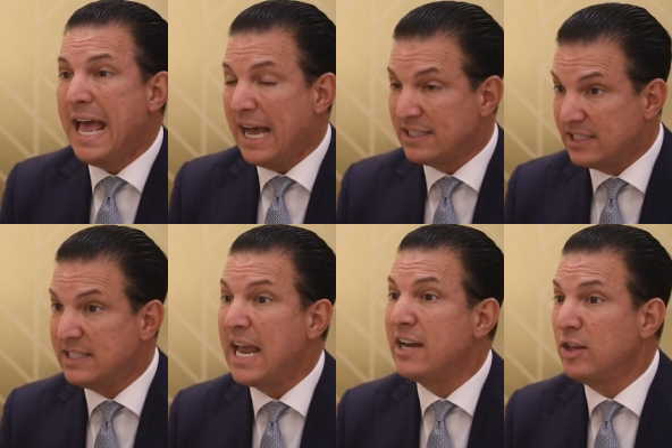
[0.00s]
as a
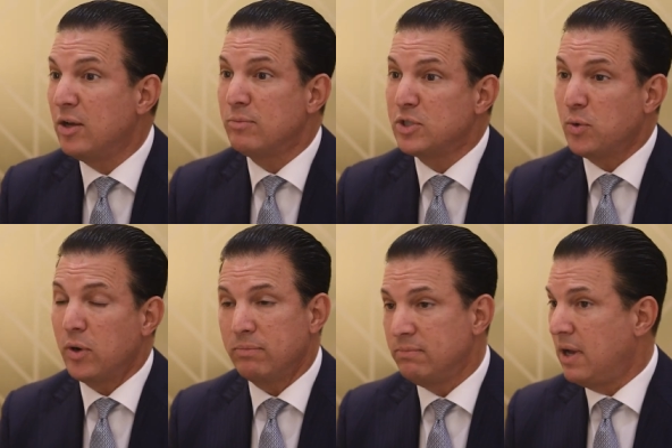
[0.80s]
standalone
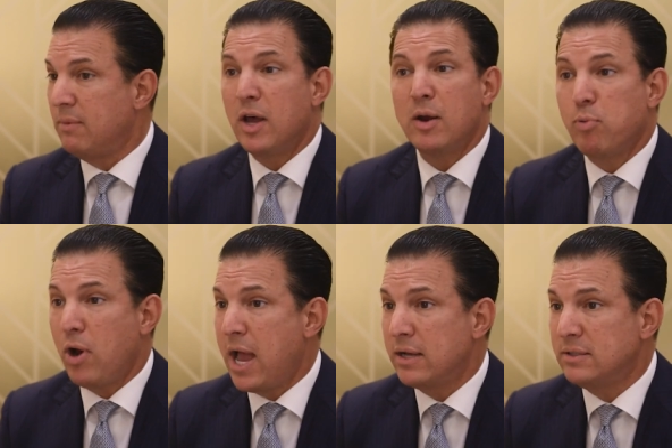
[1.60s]
resort. I'm not a
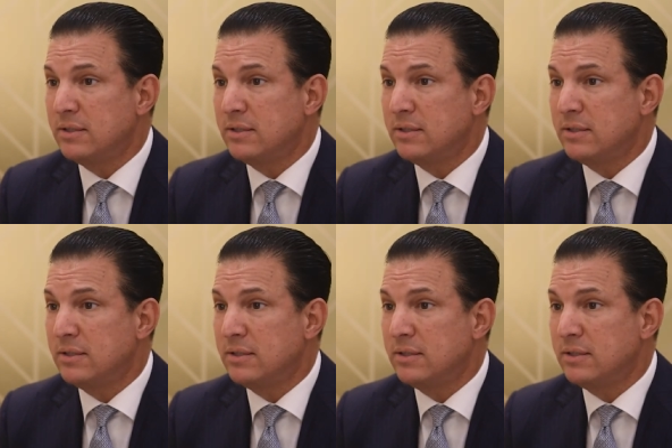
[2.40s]
brand.